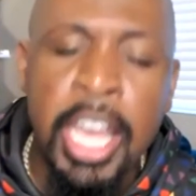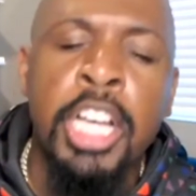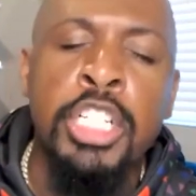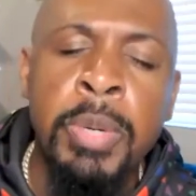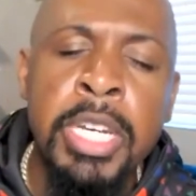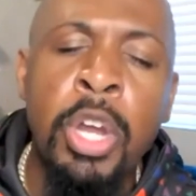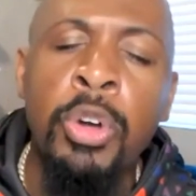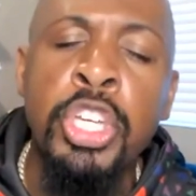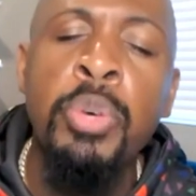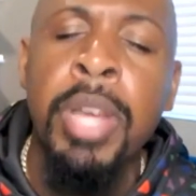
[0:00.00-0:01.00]
because we know
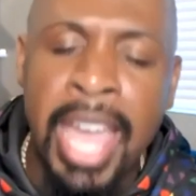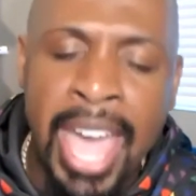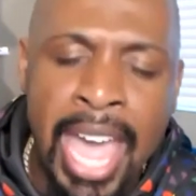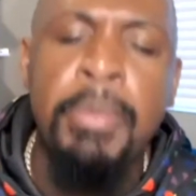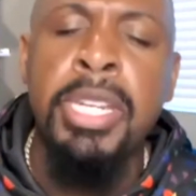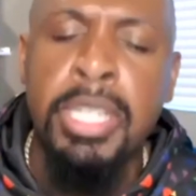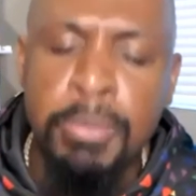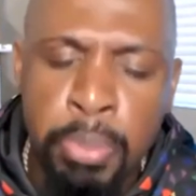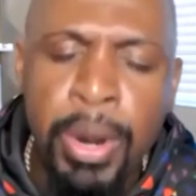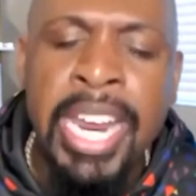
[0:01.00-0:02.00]
you inhabit the
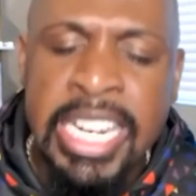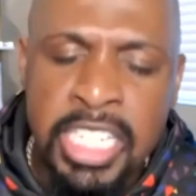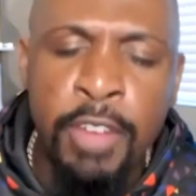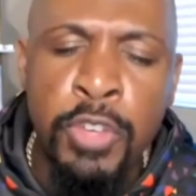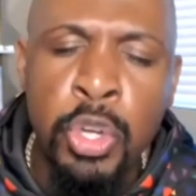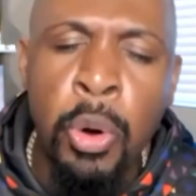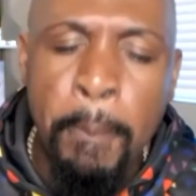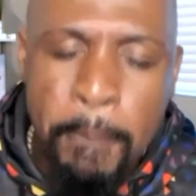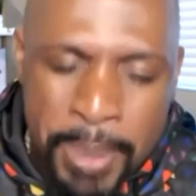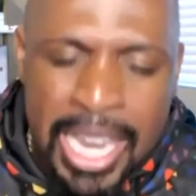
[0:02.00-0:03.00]
praise of
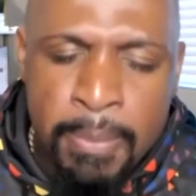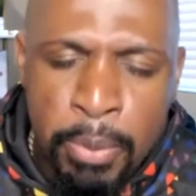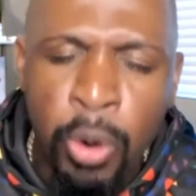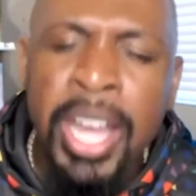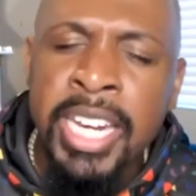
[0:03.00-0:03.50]
your people,